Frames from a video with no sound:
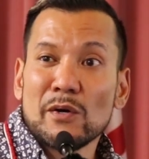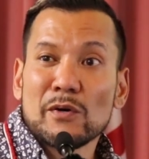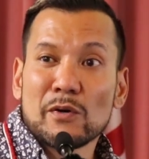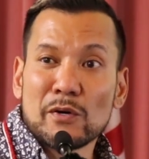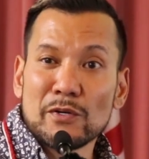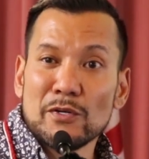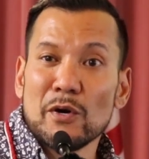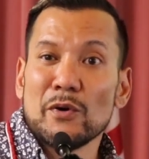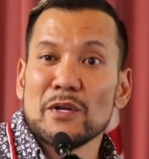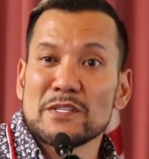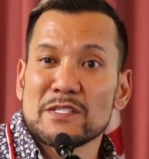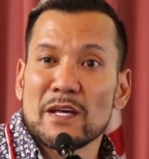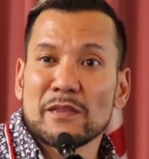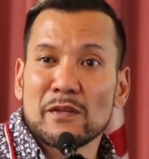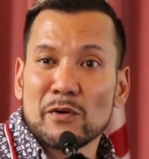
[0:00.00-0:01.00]
or
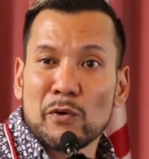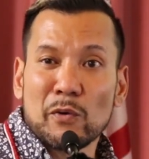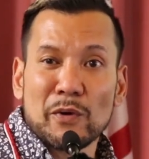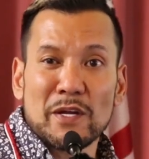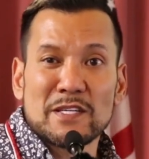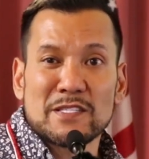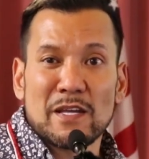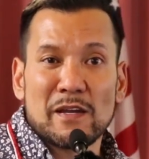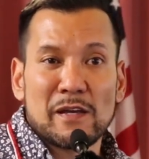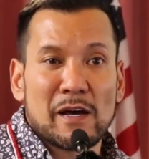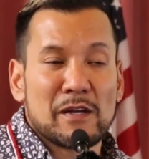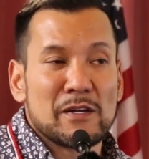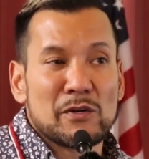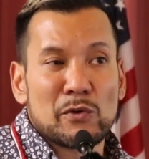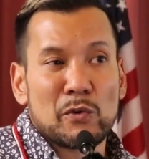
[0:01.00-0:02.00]
notice that the court is sending
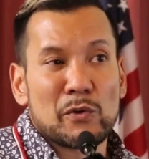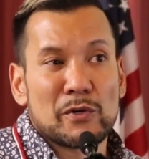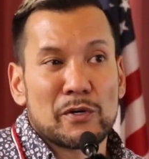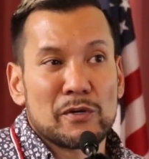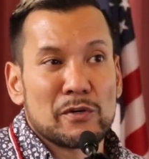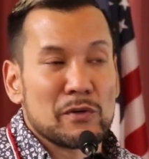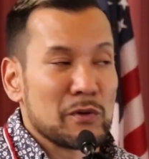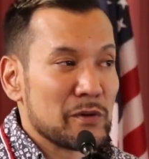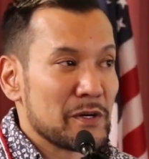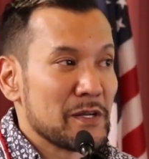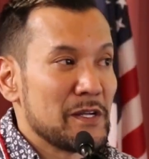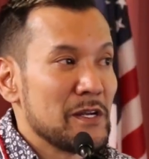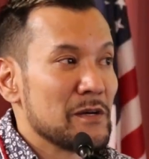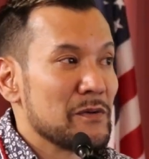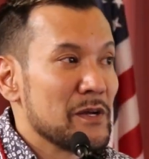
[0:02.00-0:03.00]
out an order or
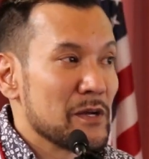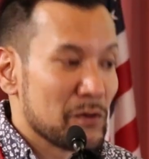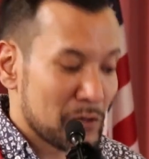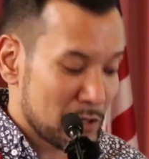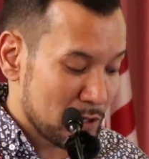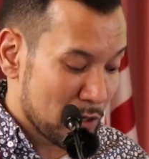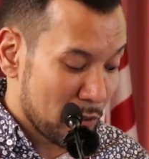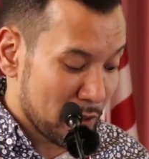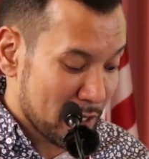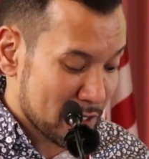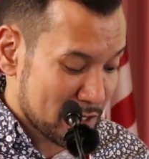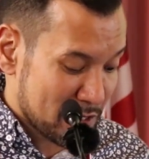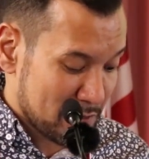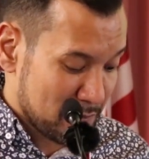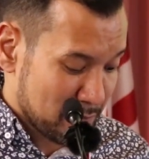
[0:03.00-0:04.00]
a hearing or a
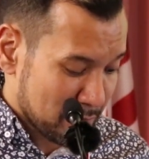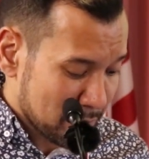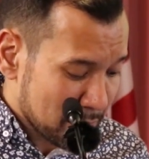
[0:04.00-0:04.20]
notice.